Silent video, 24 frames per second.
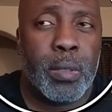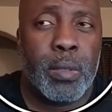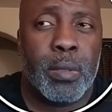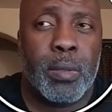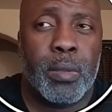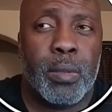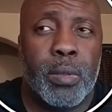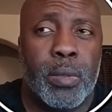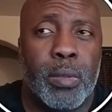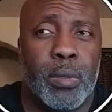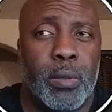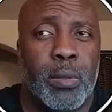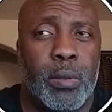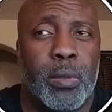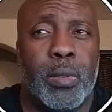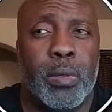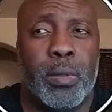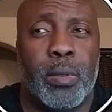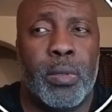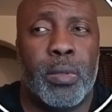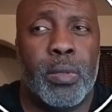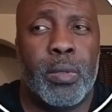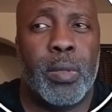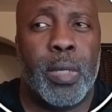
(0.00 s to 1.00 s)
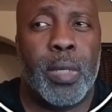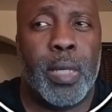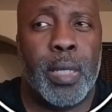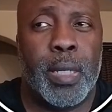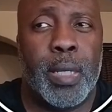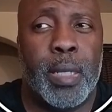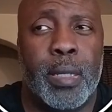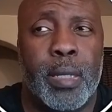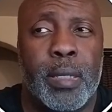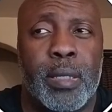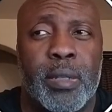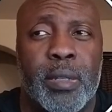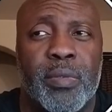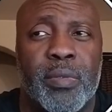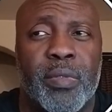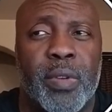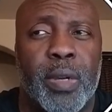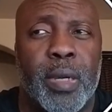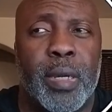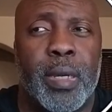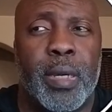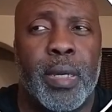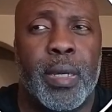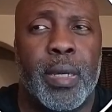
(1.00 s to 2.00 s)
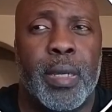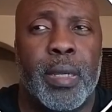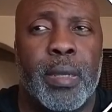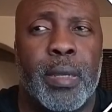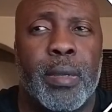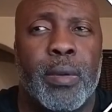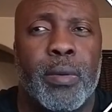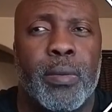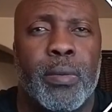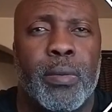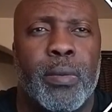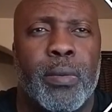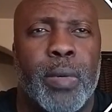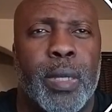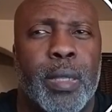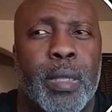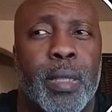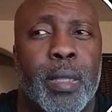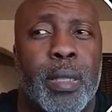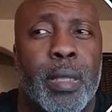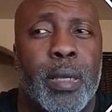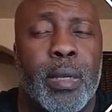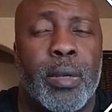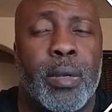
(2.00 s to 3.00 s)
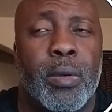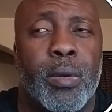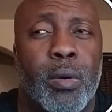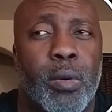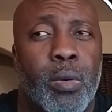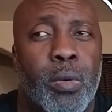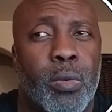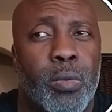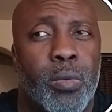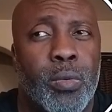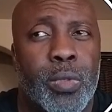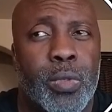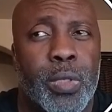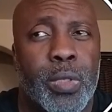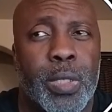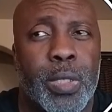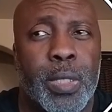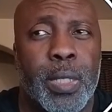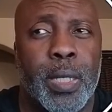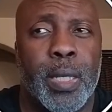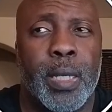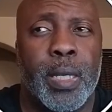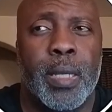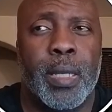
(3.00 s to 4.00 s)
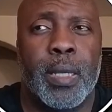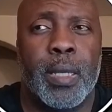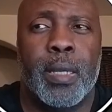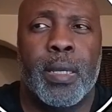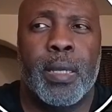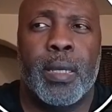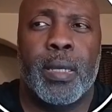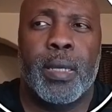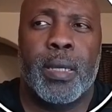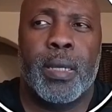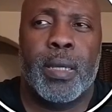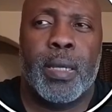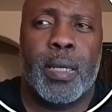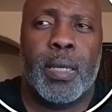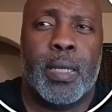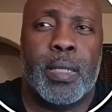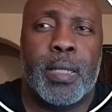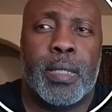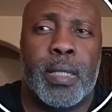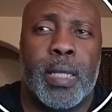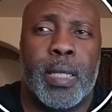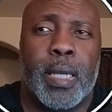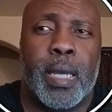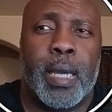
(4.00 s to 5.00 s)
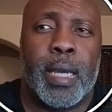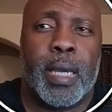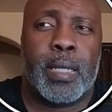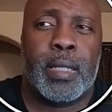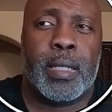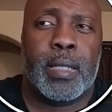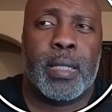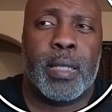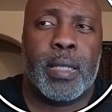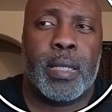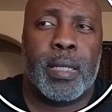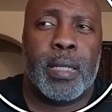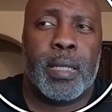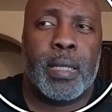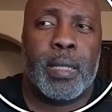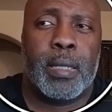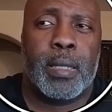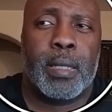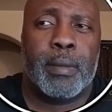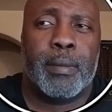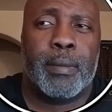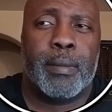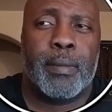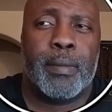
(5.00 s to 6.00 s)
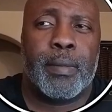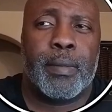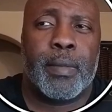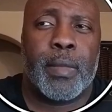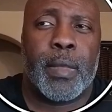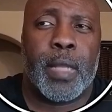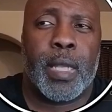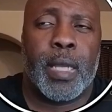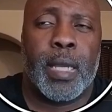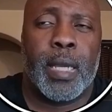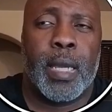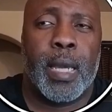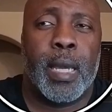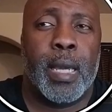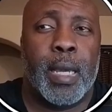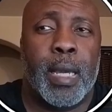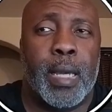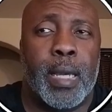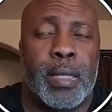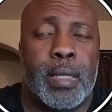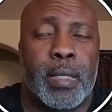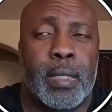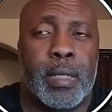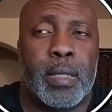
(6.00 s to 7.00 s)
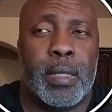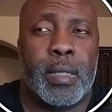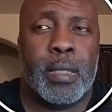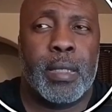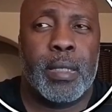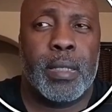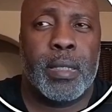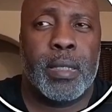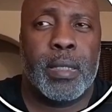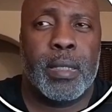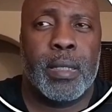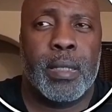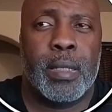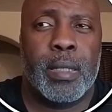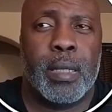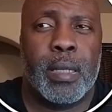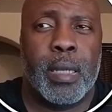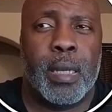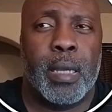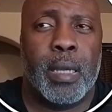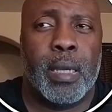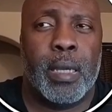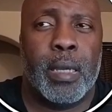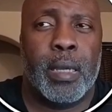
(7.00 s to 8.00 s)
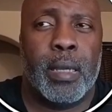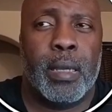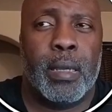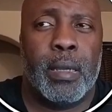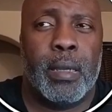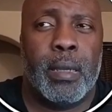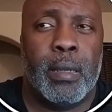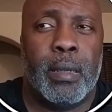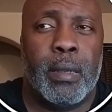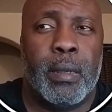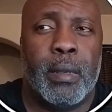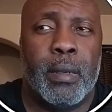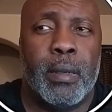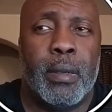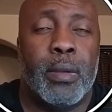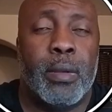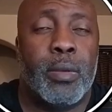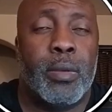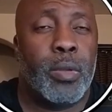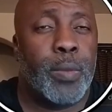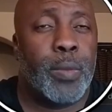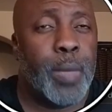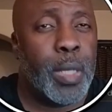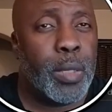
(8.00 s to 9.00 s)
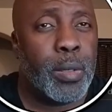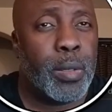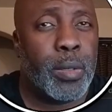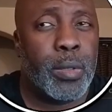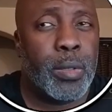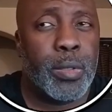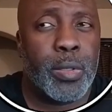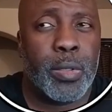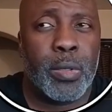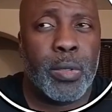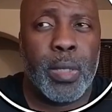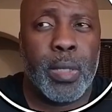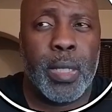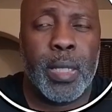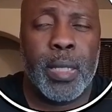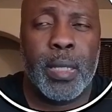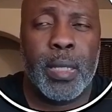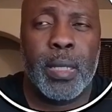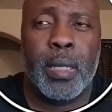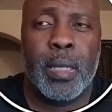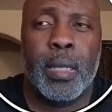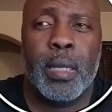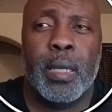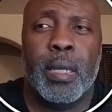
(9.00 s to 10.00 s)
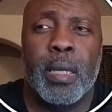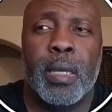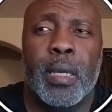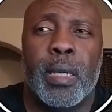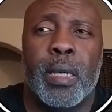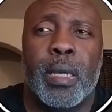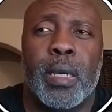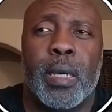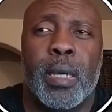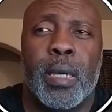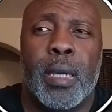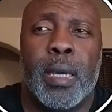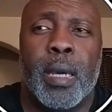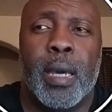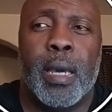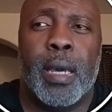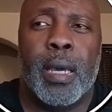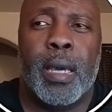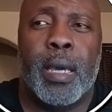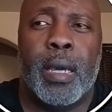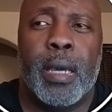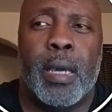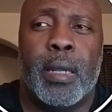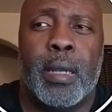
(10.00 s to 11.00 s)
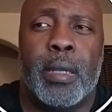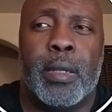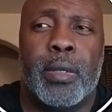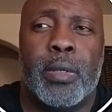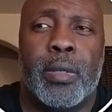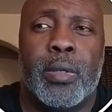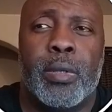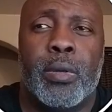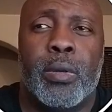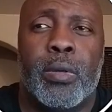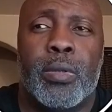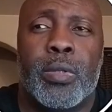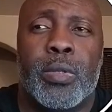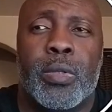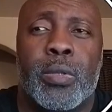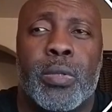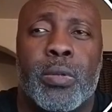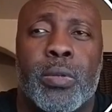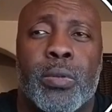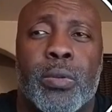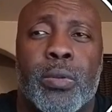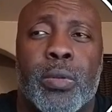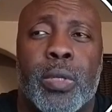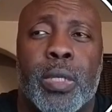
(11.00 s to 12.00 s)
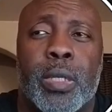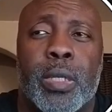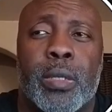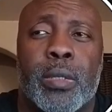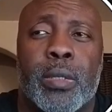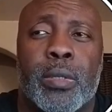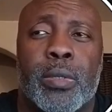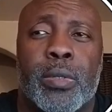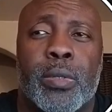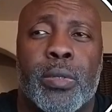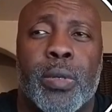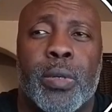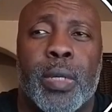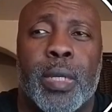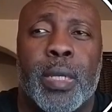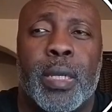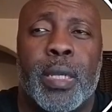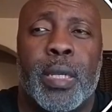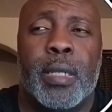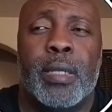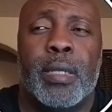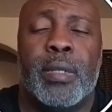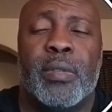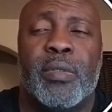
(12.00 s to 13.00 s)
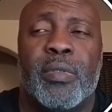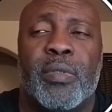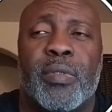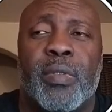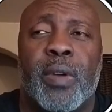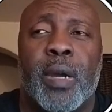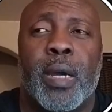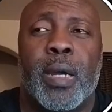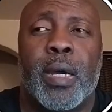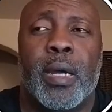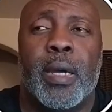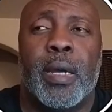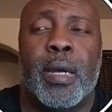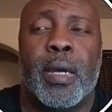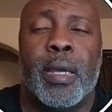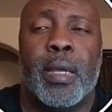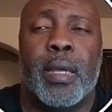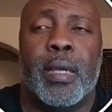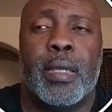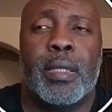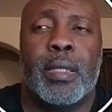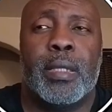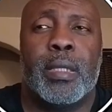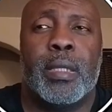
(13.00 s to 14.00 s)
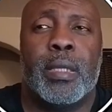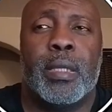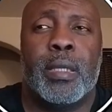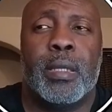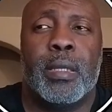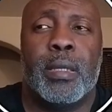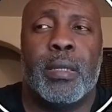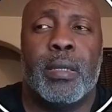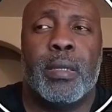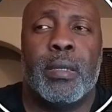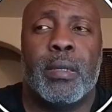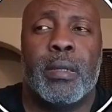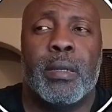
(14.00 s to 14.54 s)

You're looking to identify whether that host is acting as a domain controller, and you're also looking to identify the